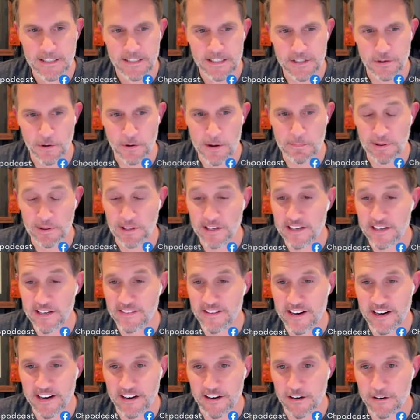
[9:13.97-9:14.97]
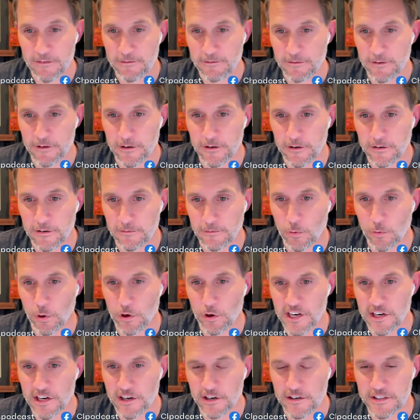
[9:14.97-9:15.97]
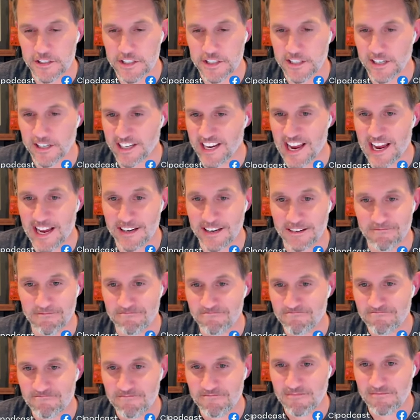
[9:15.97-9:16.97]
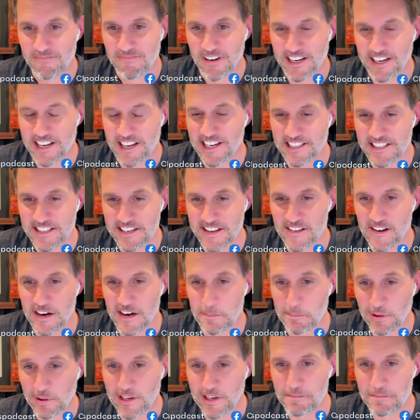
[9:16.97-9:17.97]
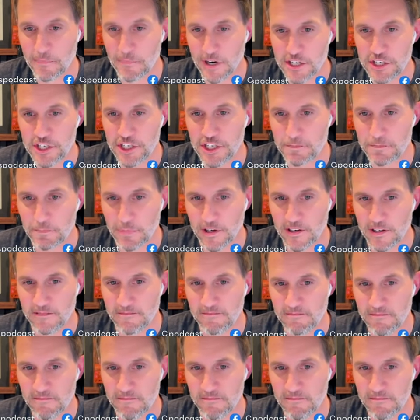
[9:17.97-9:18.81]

So I played there for four years. Again, I can't say that I played much, but